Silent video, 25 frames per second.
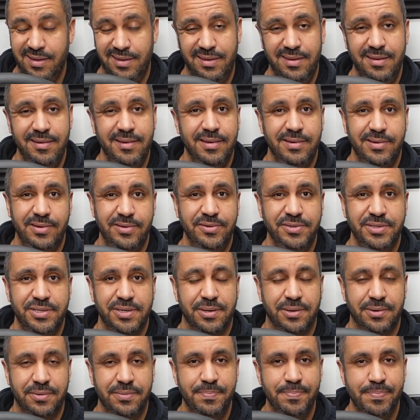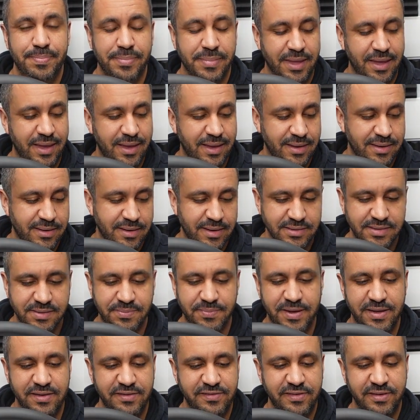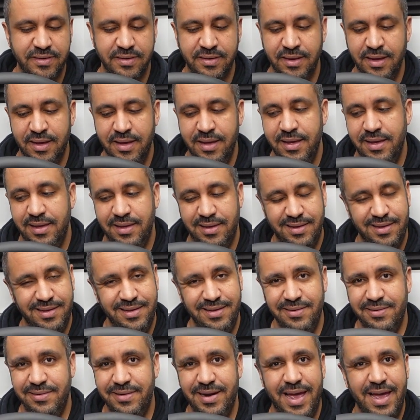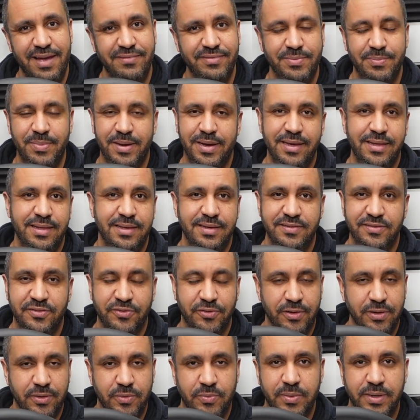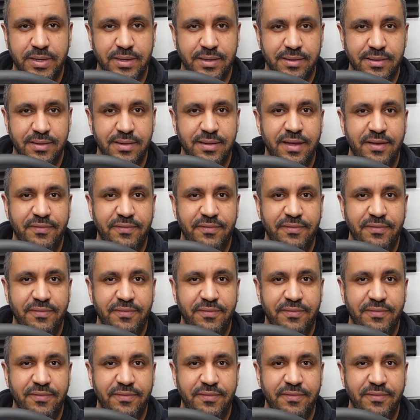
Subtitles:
you can do so. And not to mention, you don't have to buy this truck wheel.